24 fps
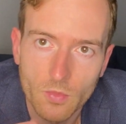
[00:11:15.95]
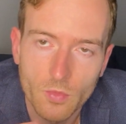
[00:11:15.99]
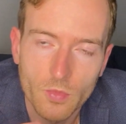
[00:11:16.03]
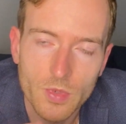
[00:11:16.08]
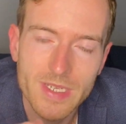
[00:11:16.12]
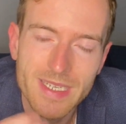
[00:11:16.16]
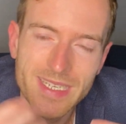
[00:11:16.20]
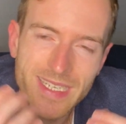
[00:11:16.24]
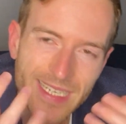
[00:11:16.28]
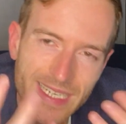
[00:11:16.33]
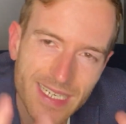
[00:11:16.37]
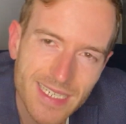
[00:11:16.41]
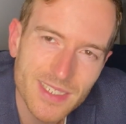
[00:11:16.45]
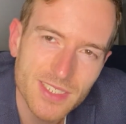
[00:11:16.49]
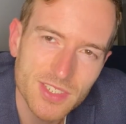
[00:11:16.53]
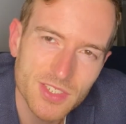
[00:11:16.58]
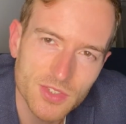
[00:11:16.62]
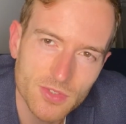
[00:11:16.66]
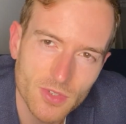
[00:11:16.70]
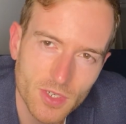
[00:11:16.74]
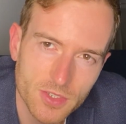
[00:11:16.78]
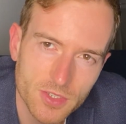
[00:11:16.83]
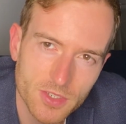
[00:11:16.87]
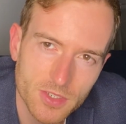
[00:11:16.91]
We need a
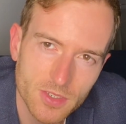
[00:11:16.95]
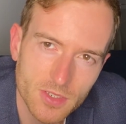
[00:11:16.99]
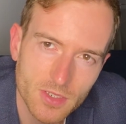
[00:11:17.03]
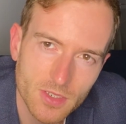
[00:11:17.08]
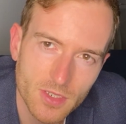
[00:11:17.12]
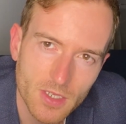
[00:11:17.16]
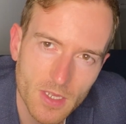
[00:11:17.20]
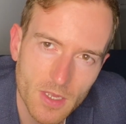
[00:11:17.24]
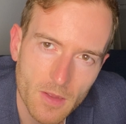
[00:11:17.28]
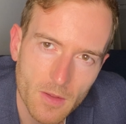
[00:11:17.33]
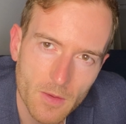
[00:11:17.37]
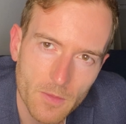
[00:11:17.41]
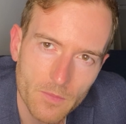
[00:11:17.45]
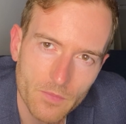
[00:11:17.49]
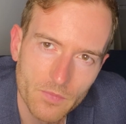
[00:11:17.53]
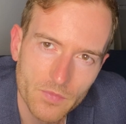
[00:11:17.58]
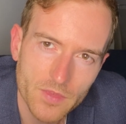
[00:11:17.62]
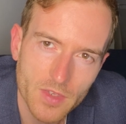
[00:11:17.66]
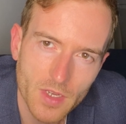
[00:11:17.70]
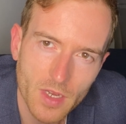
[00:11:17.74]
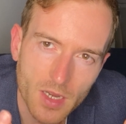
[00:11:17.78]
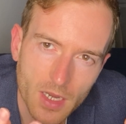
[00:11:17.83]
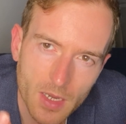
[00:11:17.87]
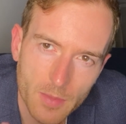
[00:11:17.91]
structure
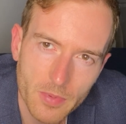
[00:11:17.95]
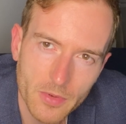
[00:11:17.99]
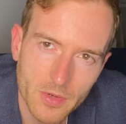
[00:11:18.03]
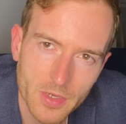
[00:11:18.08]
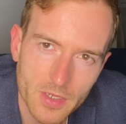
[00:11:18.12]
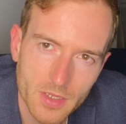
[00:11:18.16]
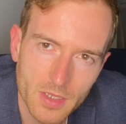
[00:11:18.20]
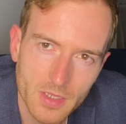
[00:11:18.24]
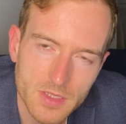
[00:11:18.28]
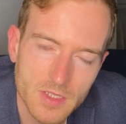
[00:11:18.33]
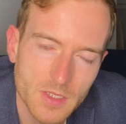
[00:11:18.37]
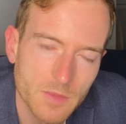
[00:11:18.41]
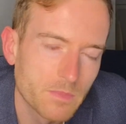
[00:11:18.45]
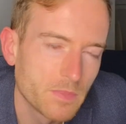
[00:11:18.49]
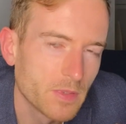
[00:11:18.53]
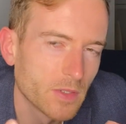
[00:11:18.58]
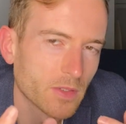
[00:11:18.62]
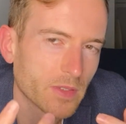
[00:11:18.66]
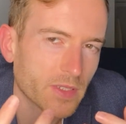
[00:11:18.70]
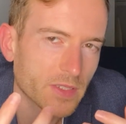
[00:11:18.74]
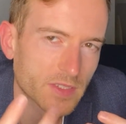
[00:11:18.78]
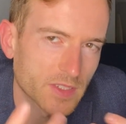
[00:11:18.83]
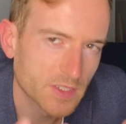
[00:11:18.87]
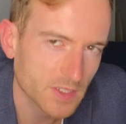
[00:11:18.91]
to operate on, to
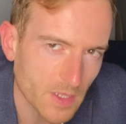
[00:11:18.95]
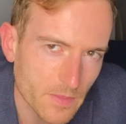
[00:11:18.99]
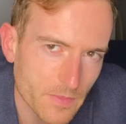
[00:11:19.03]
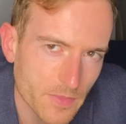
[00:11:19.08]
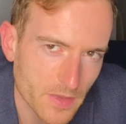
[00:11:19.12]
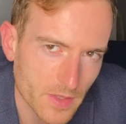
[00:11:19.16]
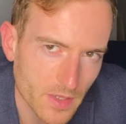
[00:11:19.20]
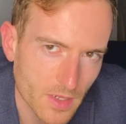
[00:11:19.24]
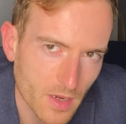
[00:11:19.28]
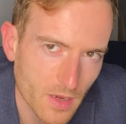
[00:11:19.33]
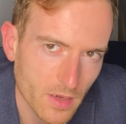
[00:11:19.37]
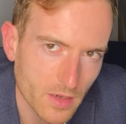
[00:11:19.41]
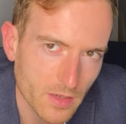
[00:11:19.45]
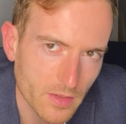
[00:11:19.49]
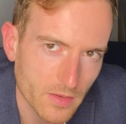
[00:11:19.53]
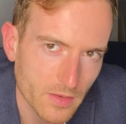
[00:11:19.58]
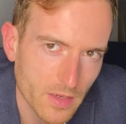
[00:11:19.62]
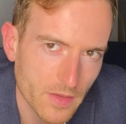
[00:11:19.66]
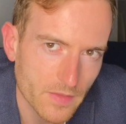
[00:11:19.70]
build something on.